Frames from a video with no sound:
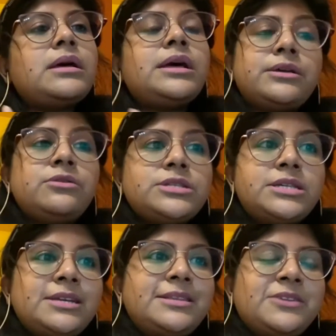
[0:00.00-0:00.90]
I cannot
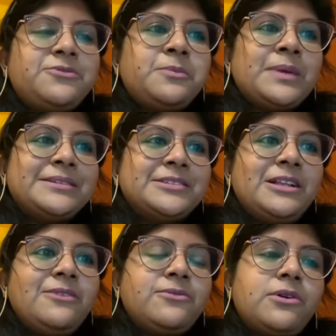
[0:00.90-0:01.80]
say that for
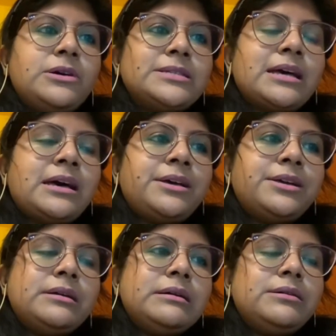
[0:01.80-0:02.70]
myself because
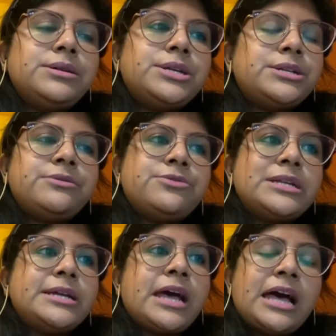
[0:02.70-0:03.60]
I didn't
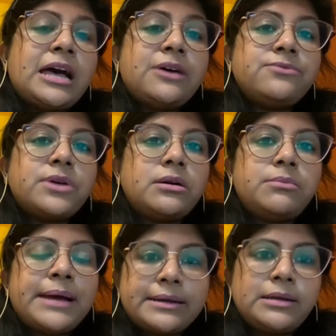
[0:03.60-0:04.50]
really have a
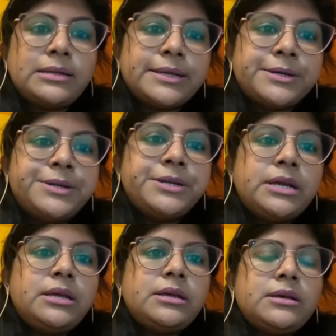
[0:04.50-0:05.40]
battle there.
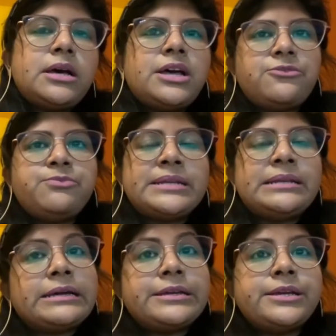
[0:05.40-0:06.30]
I have been
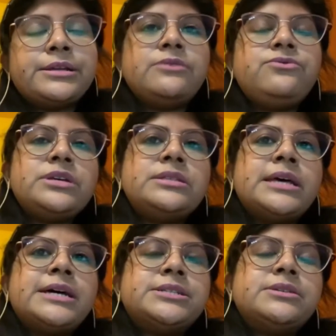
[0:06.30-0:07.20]
lucky enough in
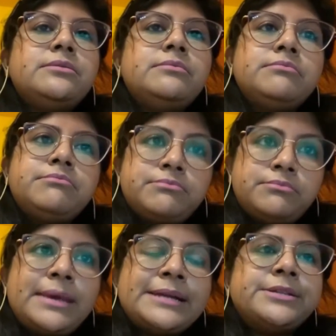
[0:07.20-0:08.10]
that
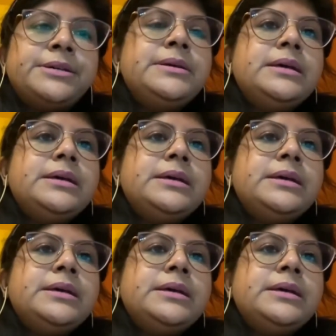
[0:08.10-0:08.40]
matter.